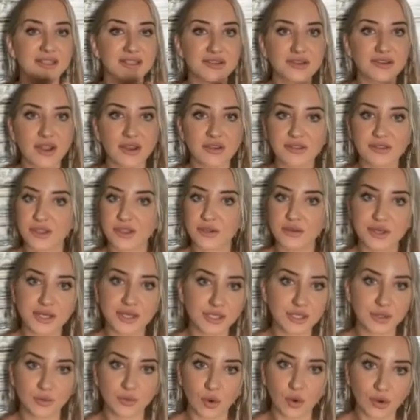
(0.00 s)
There's nothing you
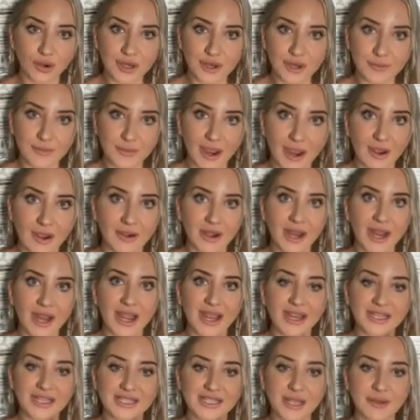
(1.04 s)
need to worry about
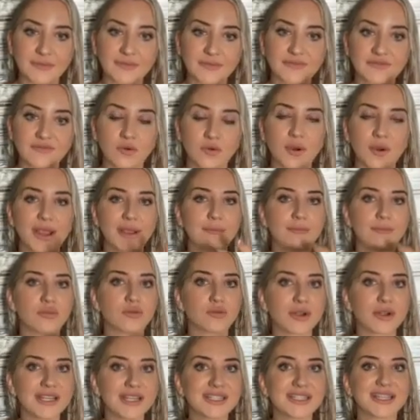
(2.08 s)
except for
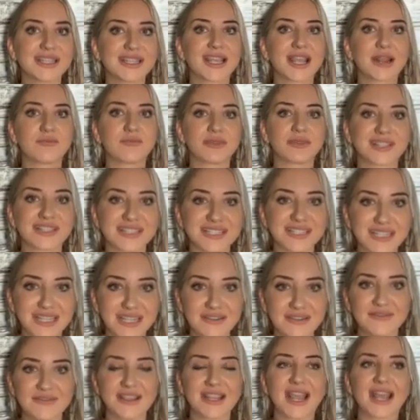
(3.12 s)
embracing and
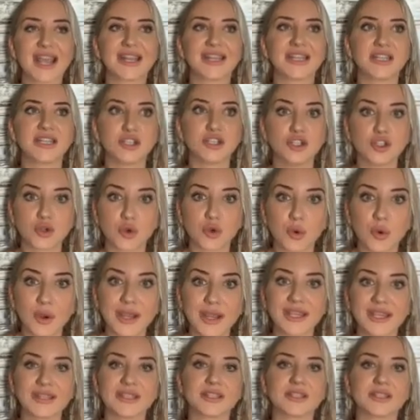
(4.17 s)
receiving and
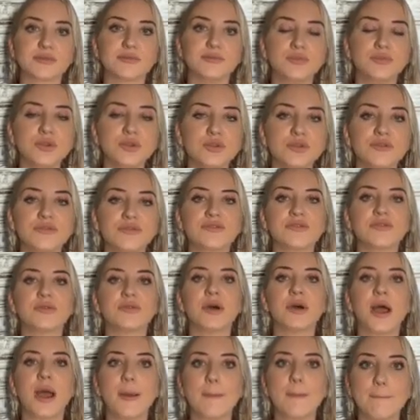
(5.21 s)
enjoying this beautiful,